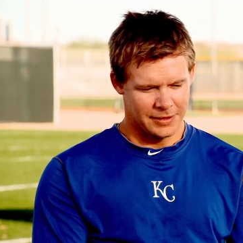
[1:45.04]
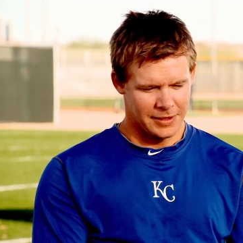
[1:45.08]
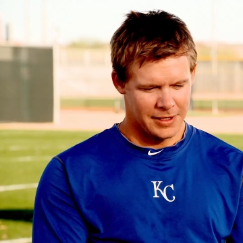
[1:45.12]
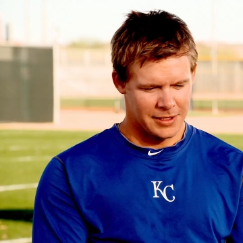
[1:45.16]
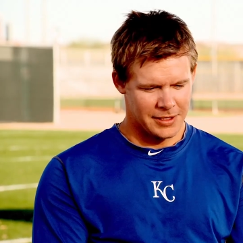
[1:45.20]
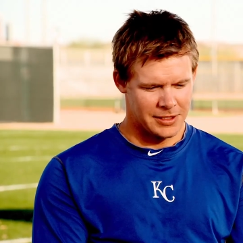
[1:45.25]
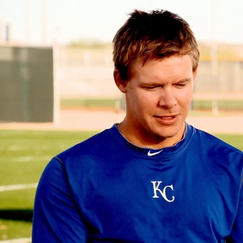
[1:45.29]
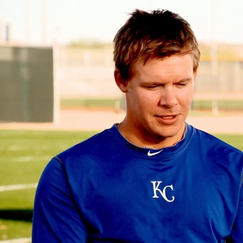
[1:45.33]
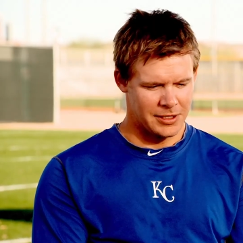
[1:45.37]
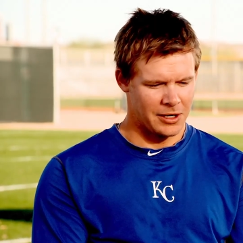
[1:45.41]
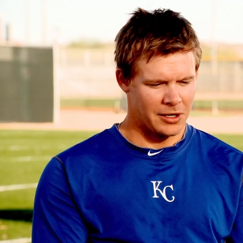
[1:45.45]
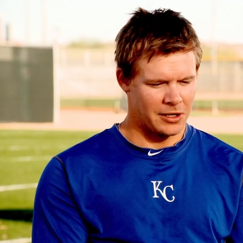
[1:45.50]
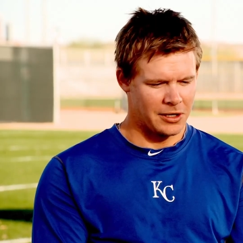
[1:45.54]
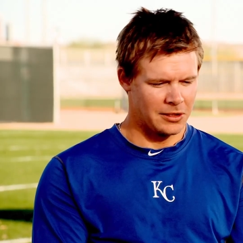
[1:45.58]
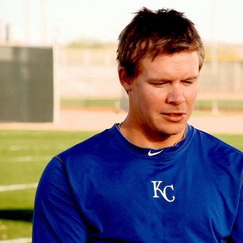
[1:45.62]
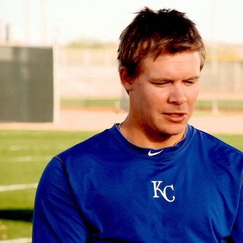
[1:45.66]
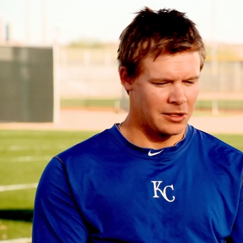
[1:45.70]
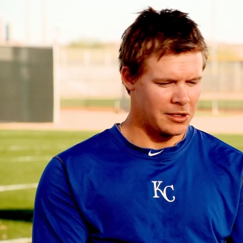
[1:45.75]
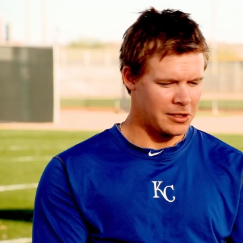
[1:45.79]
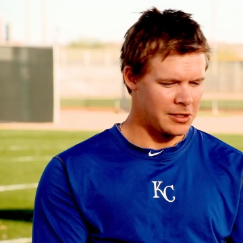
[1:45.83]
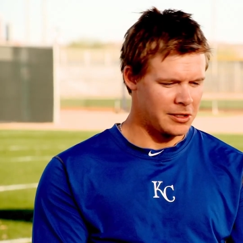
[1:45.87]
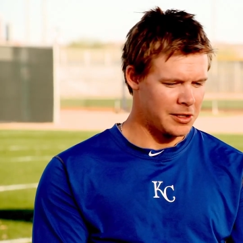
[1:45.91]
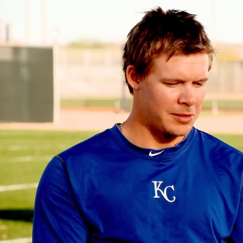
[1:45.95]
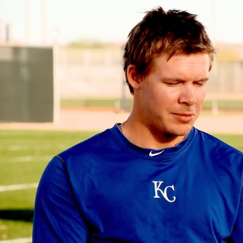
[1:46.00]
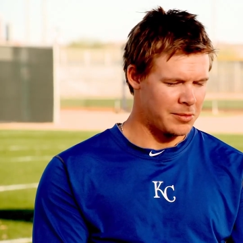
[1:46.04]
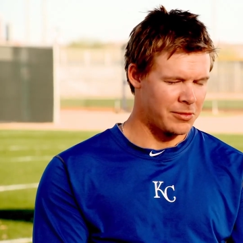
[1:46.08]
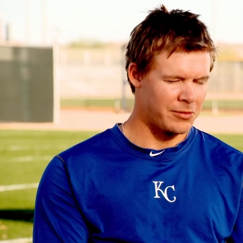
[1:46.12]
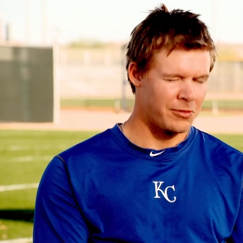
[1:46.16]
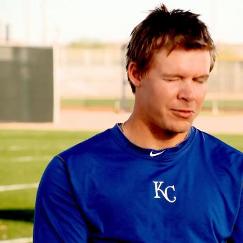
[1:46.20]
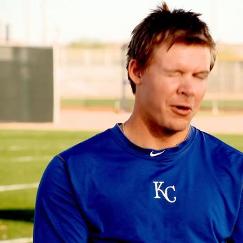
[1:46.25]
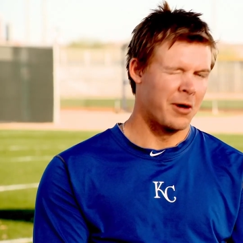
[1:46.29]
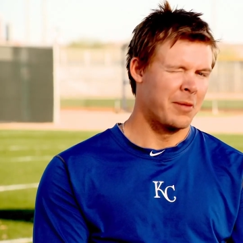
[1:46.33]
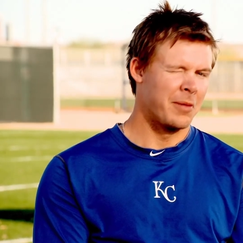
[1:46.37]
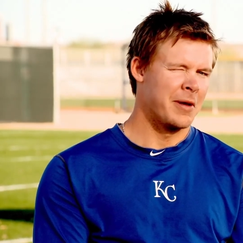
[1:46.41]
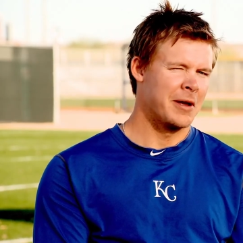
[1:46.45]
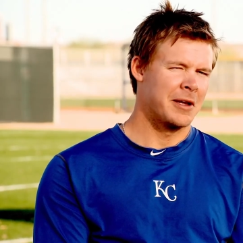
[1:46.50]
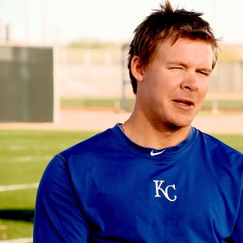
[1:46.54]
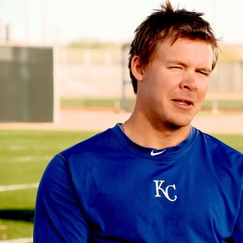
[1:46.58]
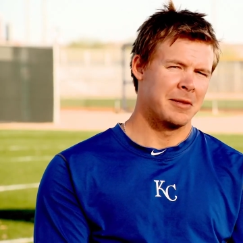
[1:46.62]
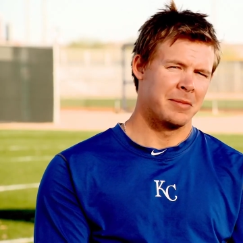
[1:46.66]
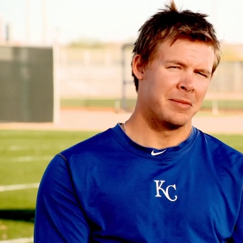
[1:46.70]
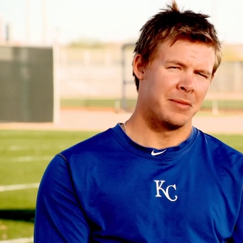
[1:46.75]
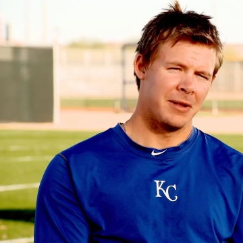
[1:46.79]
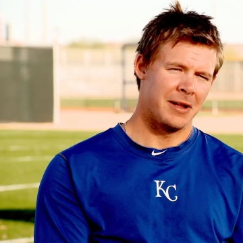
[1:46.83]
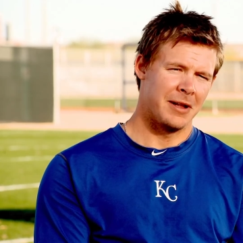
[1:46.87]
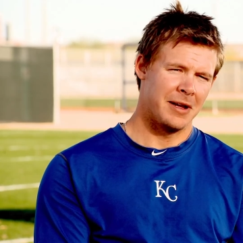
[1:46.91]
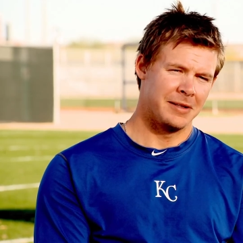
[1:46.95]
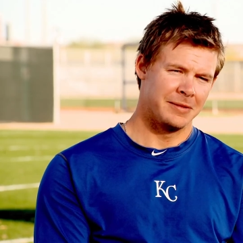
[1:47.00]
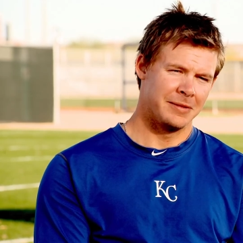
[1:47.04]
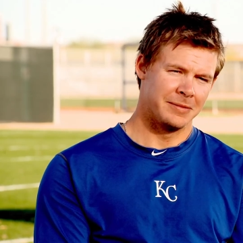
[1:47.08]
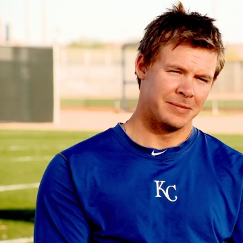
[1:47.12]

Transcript: necessarily look good before making the play.